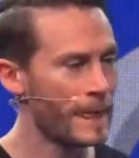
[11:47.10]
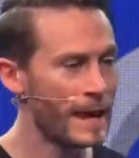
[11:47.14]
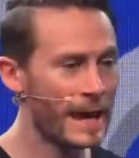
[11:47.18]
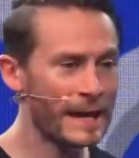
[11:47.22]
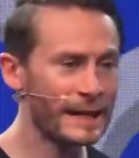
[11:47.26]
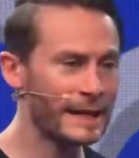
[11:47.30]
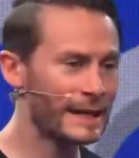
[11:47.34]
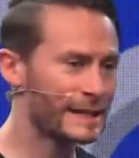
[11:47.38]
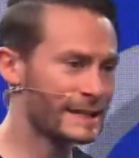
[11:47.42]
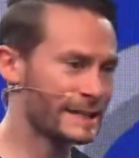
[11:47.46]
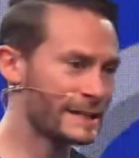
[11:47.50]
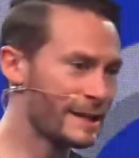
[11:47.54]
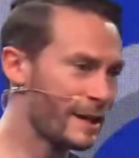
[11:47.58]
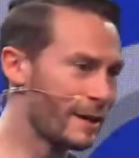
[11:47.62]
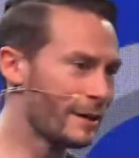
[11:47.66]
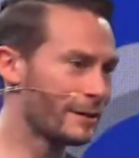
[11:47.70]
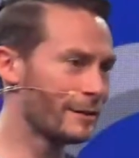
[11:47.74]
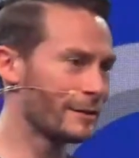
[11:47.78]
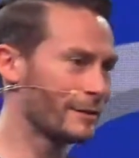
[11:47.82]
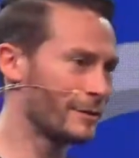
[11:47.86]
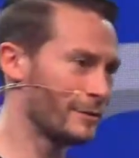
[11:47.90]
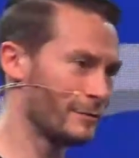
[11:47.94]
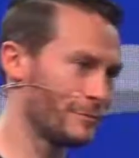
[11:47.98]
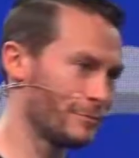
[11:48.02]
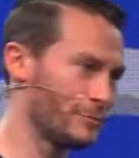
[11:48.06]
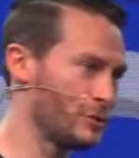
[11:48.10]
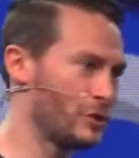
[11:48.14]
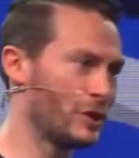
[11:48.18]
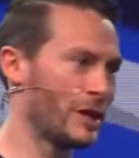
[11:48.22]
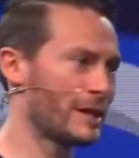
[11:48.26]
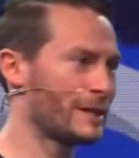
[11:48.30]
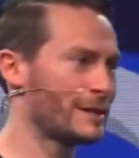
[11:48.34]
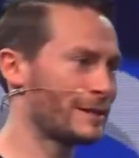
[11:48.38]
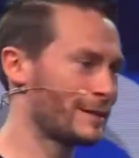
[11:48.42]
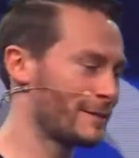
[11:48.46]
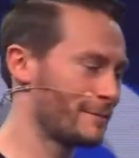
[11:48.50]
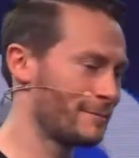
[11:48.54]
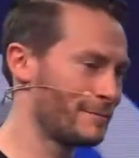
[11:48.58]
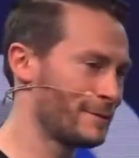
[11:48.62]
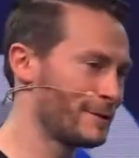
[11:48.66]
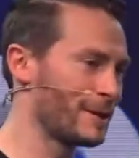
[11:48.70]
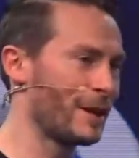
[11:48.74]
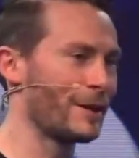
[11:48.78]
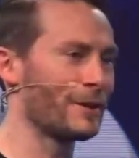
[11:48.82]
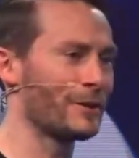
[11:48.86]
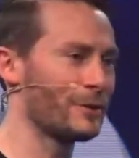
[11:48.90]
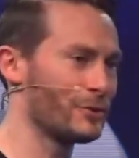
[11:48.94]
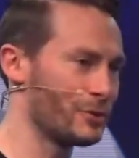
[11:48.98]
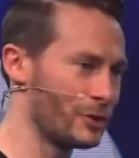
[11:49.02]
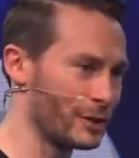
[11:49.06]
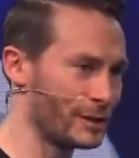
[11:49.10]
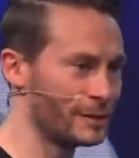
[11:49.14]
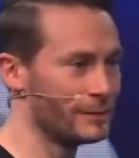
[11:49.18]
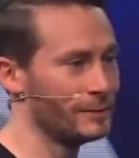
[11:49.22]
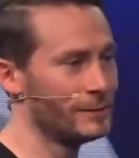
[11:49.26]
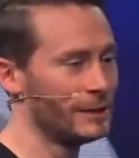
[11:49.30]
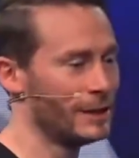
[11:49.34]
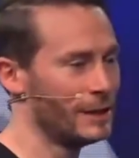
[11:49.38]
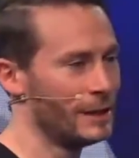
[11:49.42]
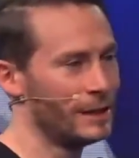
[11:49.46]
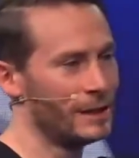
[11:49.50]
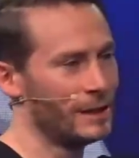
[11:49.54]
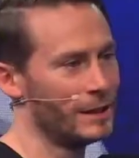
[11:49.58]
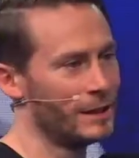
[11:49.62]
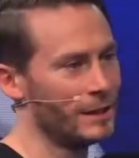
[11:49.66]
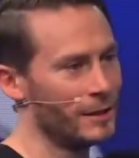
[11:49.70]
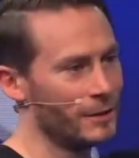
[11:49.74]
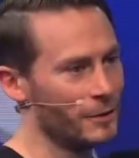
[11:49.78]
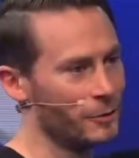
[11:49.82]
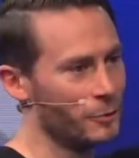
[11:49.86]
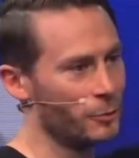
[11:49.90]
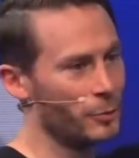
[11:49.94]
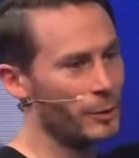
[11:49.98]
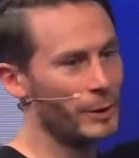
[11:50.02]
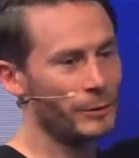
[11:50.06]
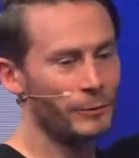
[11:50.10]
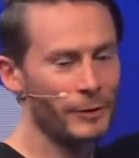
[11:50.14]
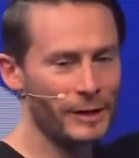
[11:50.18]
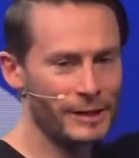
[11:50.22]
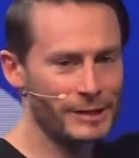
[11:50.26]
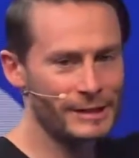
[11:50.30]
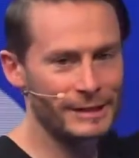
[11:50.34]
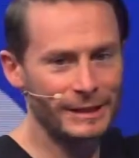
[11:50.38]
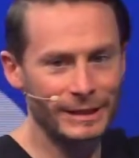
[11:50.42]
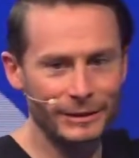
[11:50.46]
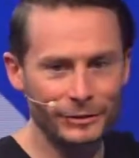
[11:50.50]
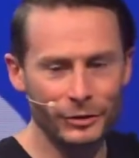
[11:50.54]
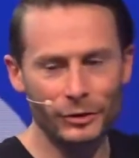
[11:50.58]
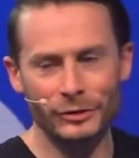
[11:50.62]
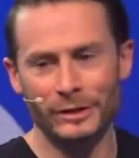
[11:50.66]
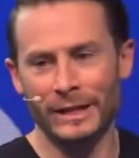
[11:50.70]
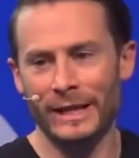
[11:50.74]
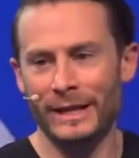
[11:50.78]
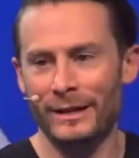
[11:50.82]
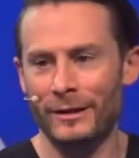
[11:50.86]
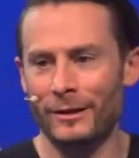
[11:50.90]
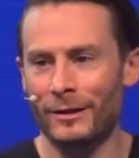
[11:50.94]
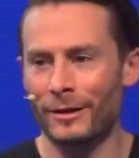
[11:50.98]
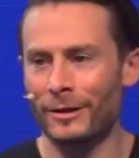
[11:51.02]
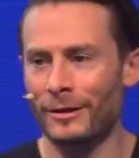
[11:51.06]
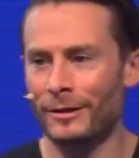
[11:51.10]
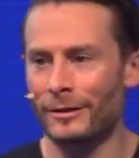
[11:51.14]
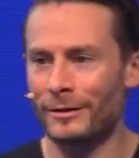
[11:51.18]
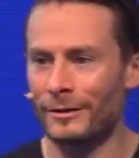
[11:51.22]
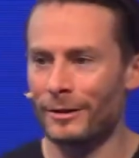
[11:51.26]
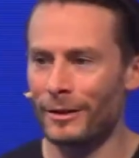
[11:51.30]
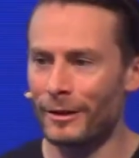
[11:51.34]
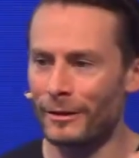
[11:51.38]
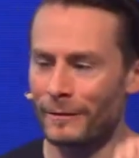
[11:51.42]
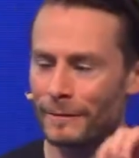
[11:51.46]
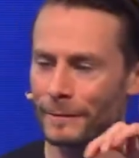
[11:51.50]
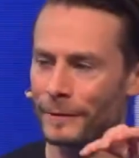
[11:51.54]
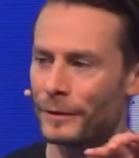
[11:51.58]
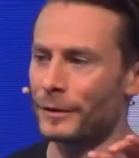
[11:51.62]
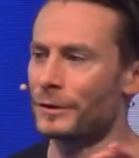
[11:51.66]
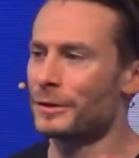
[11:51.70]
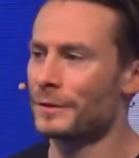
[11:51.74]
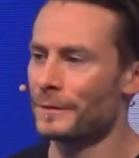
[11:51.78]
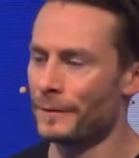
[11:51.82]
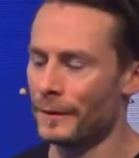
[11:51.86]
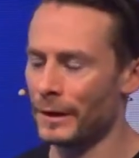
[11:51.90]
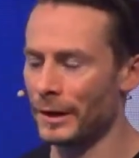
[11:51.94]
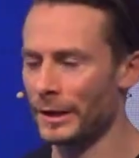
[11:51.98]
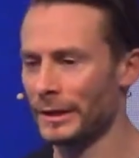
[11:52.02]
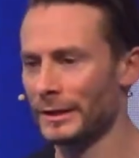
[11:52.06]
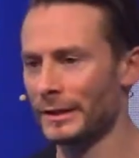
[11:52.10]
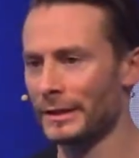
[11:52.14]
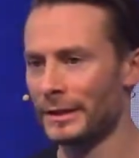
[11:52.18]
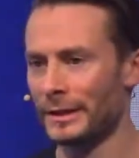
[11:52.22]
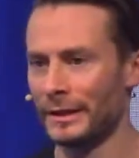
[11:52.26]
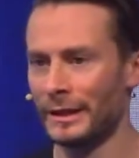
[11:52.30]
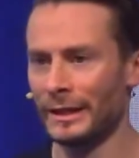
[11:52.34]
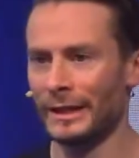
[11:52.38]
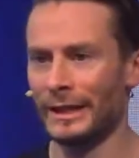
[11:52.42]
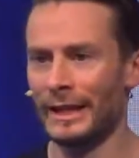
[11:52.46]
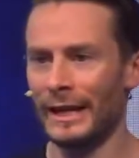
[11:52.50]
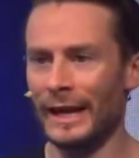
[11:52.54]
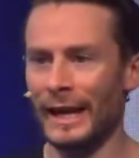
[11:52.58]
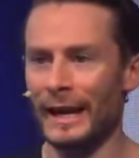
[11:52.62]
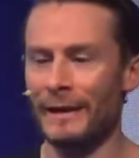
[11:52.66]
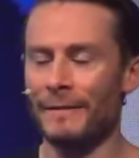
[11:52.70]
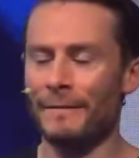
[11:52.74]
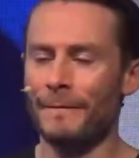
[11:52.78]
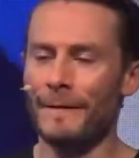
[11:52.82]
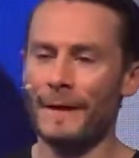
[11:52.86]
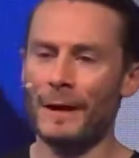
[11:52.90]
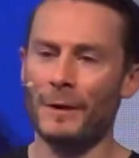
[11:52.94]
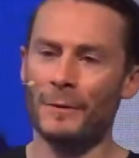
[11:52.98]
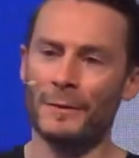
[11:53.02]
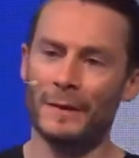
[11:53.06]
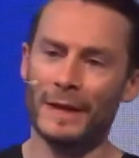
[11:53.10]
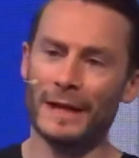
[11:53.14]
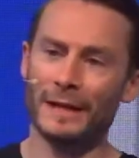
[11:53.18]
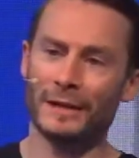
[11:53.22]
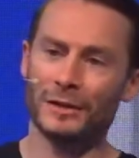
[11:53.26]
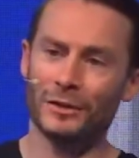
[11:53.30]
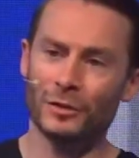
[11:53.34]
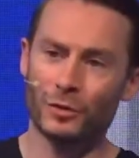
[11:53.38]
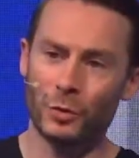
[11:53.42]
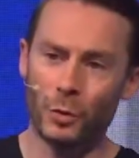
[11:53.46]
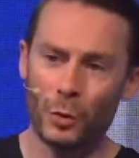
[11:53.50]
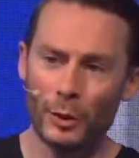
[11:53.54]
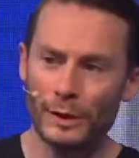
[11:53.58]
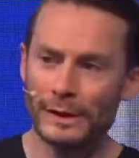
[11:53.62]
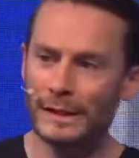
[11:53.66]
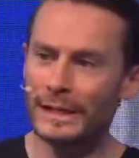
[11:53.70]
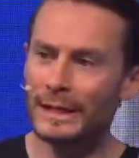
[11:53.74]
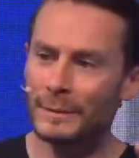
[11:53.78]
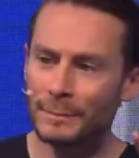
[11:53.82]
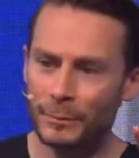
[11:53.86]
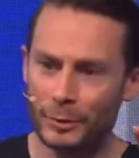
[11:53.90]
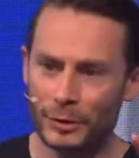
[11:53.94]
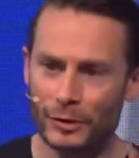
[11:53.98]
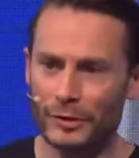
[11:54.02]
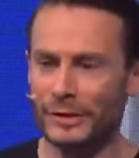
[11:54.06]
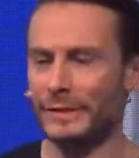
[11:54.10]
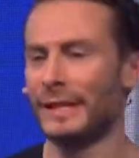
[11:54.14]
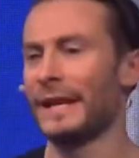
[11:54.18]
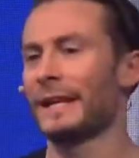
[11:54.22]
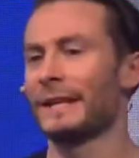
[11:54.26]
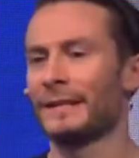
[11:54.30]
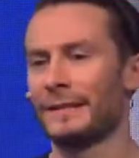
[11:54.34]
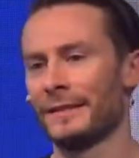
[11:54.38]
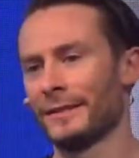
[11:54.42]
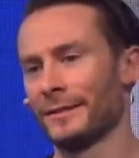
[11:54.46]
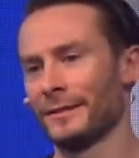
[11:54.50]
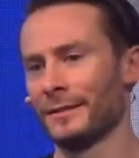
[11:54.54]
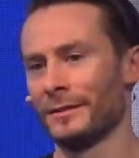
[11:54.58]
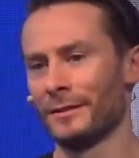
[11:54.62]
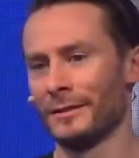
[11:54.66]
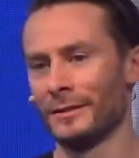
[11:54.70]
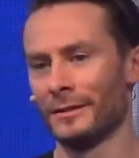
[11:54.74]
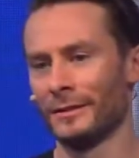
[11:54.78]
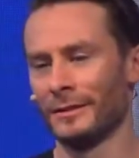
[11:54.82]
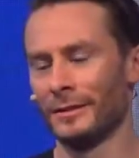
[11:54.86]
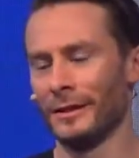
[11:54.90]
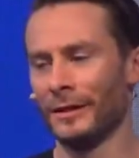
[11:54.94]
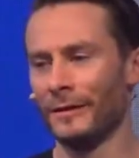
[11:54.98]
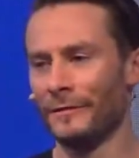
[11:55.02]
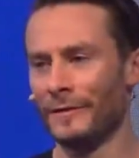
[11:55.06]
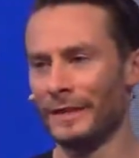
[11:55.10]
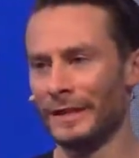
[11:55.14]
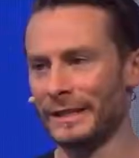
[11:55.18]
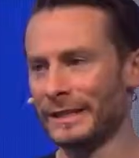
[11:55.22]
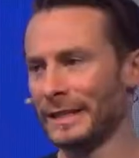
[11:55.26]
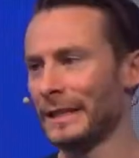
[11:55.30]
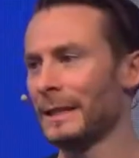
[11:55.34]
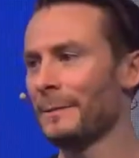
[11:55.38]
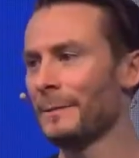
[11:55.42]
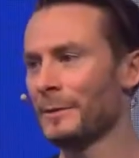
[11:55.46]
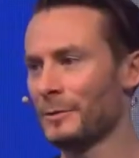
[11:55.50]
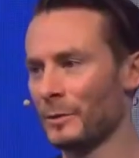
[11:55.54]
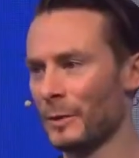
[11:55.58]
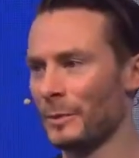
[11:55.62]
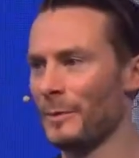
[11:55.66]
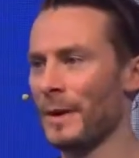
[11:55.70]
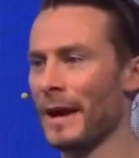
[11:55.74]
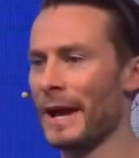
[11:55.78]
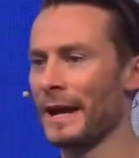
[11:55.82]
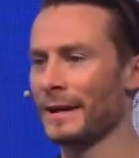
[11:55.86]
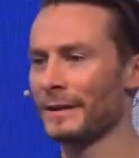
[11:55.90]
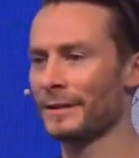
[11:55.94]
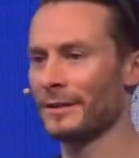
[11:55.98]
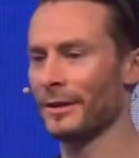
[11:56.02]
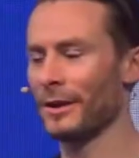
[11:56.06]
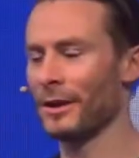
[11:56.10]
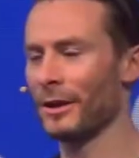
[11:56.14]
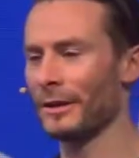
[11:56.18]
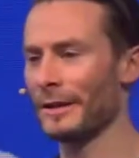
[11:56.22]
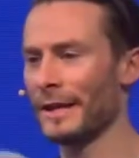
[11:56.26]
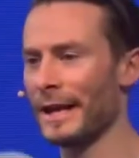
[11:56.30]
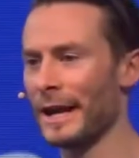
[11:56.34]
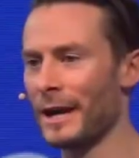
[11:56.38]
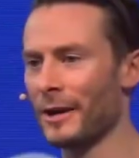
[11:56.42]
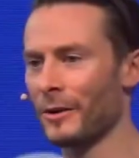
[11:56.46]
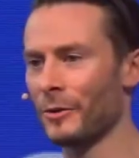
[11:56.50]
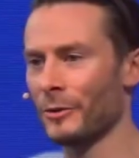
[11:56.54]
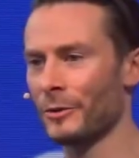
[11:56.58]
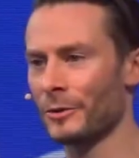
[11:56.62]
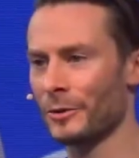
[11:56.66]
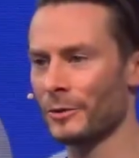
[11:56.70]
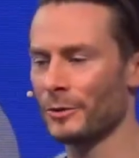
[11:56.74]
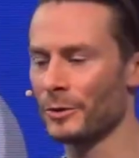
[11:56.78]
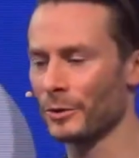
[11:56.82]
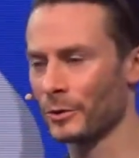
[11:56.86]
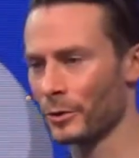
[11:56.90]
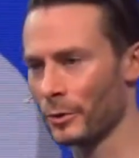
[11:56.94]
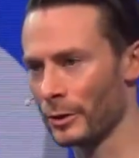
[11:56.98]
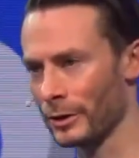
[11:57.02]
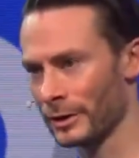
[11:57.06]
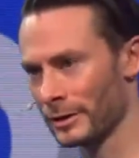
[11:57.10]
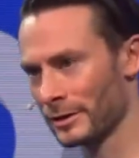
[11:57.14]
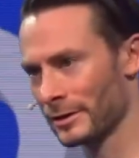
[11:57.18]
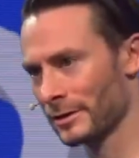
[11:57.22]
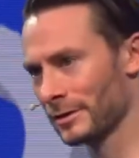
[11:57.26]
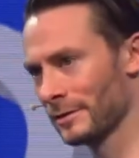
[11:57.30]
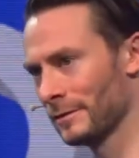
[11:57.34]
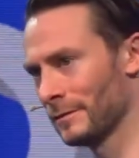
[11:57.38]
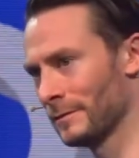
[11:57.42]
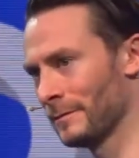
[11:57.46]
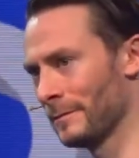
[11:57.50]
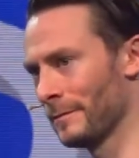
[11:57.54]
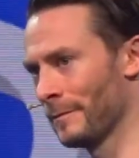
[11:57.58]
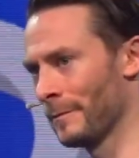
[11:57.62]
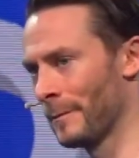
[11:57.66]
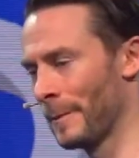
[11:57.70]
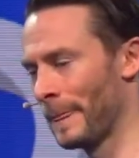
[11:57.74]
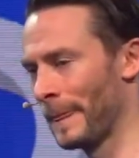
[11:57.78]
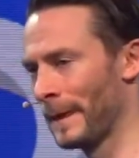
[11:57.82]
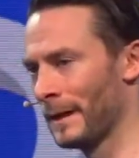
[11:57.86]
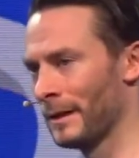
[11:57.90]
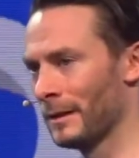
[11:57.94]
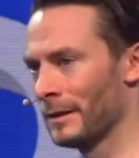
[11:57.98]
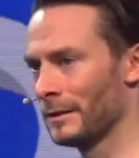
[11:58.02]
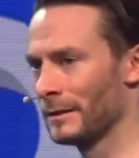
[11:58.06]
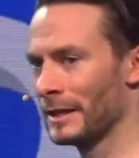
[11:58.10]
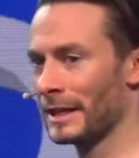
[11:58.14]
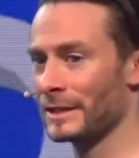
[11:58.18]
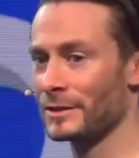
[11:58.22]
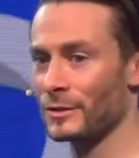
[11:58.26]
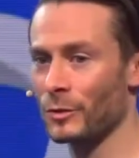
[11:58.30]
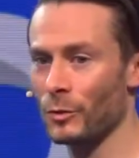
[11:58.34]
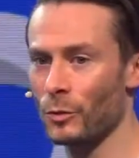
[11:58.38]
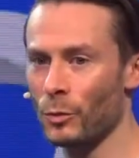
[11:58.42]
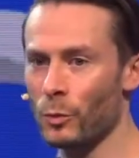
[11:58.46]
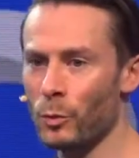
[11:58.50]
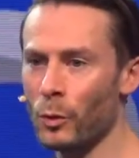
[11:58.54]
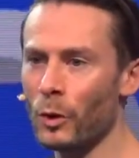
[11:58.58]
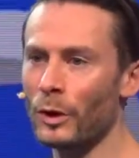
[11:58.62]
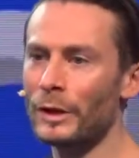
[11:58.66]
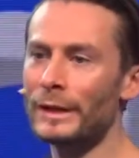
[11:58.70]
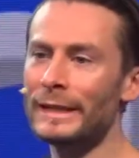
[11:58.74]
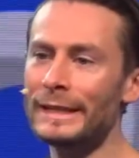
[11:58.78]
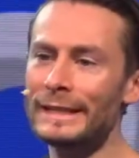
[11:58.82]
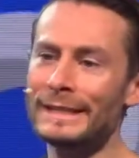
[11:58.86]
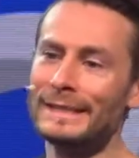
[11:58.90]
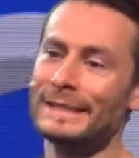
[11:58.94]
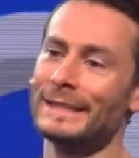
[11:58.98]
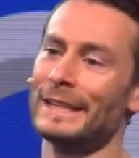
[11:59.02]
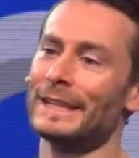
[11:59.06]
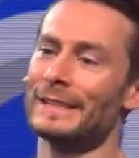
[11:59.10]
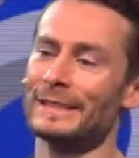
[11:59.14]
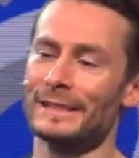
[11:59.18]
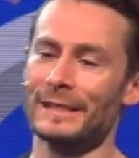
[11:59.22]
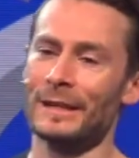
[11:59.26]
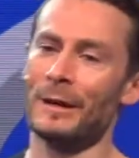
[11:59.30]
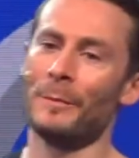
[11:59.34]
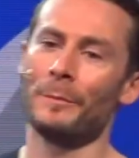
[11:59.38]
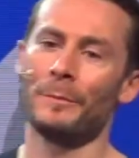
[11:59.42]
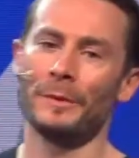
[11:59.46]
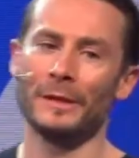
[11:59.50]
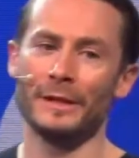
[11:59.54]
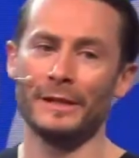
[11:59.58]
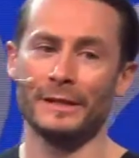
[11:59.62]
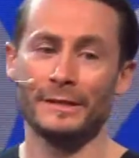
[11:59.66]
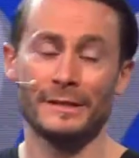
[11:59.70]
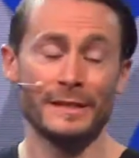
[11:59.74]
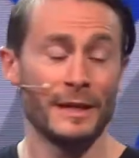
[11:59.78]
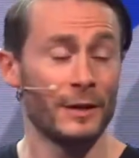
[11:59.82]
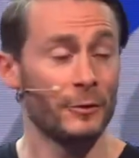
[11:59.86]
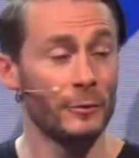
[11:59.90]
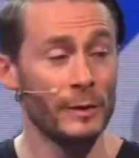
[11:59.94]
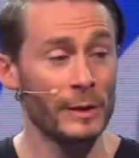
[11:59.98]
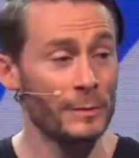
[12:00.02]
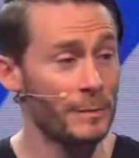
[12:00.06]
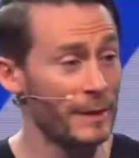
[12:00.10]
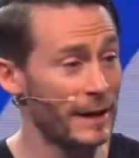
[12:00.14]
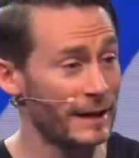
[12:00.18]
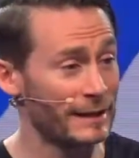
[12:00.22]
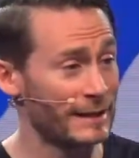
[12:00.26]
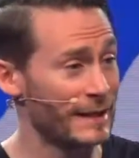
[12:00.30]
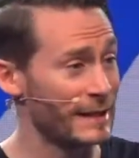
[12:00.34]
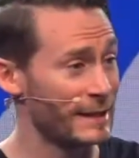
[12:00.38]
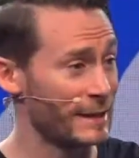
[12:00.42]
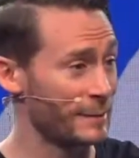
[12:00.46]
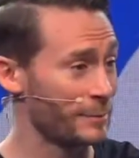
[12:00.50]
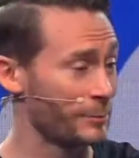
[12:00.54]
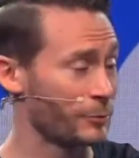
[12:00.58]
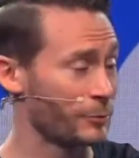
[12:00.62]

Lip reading: And it's not just Solugen. We recently looked at our first fund and found that 20% of the teams we backed are now unicorns. That's 1 in 6 companies that we backed at the